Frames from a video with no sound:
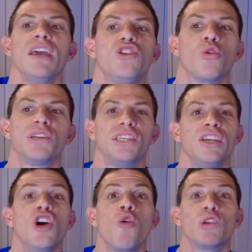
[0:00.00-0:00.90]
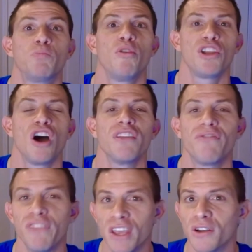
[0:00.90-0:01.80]
Ken Dorsey was putting on the
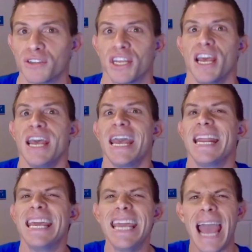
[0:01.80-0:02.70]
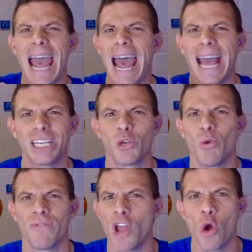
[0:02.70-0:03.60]
field, and he had
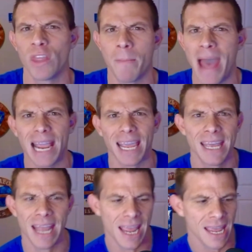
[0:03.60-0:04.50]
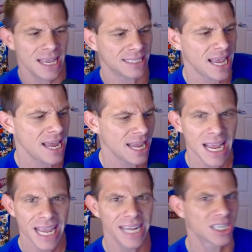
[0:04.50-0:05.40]
to have known in the back of his head.
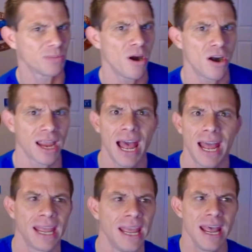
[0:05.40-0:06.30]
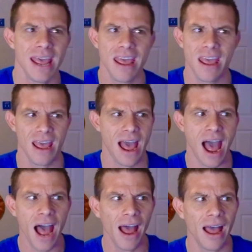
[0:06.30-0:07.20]
He's a smart guy.
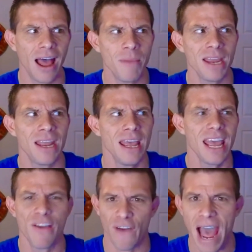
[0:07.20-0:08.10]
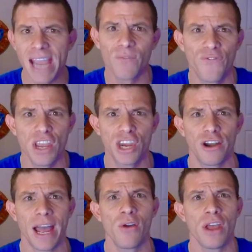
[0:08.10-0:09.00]
I mean, if I could
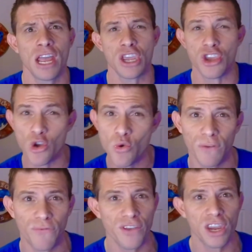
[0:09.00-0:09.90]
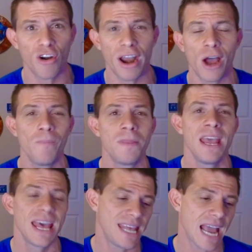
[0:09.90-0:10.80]
figure it out and you could figure out
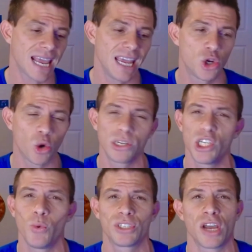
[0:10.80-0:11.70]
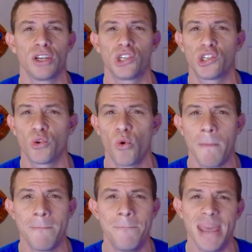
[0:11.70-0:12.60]
that Ken Dorsey was on a
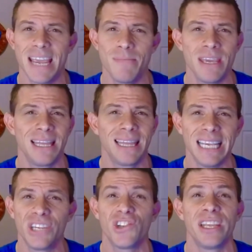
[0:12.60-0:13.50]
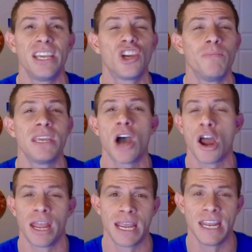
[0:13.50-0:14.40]
short baby leash and he could be
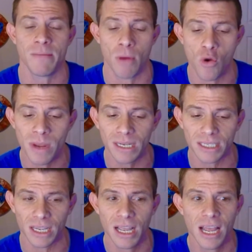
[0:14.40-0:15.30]
gone at any moment,